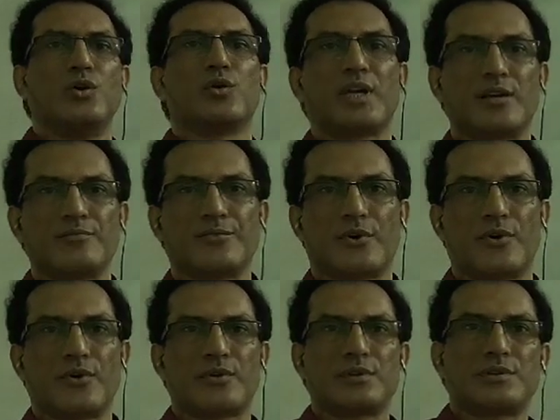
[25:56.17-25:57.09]
Looking
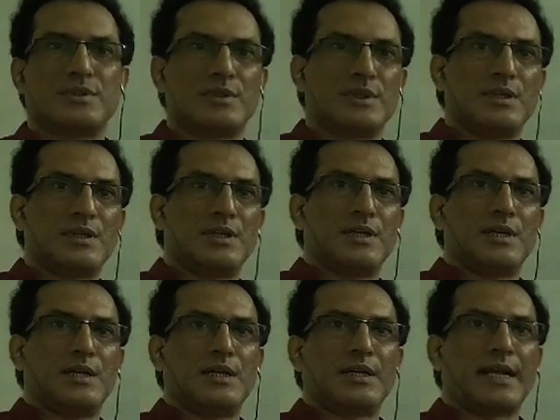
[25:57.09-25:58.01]
for,
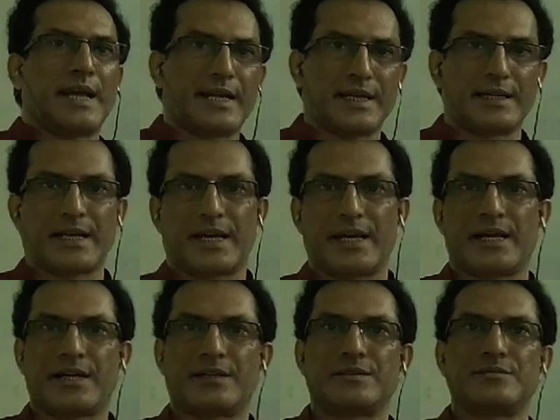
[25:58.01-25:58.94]
taken
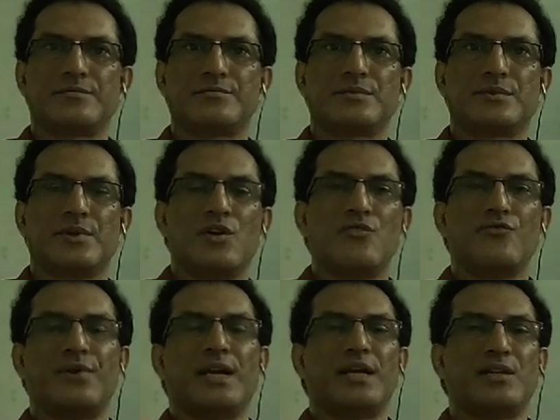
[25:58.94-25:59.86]
care,
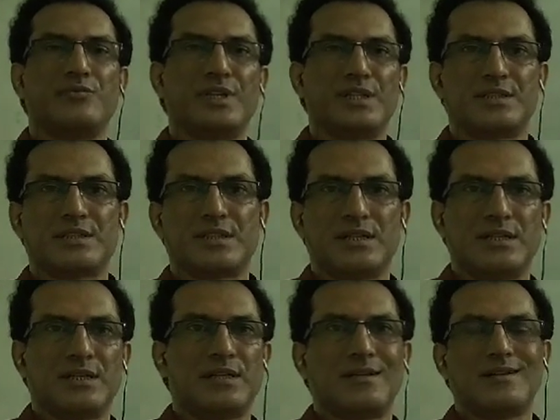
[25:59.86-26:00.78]
filled with,
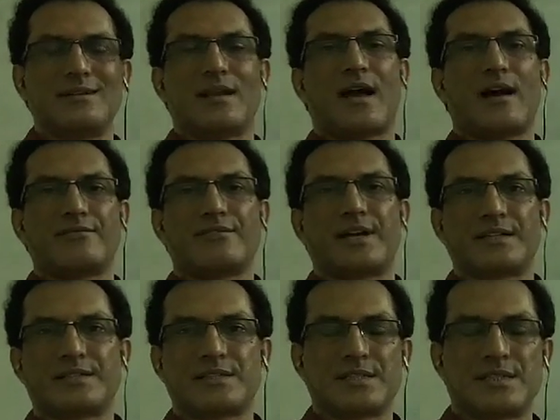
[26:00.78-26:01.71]
laugh
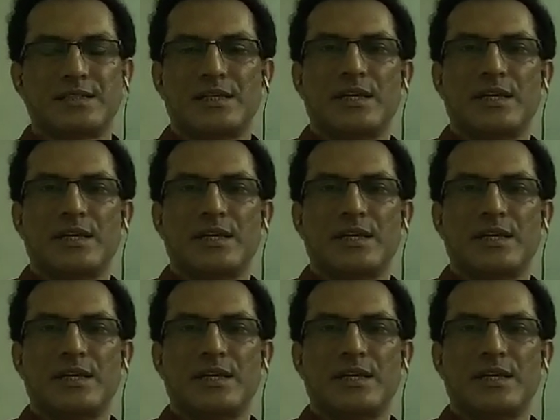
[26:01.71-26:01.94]
at.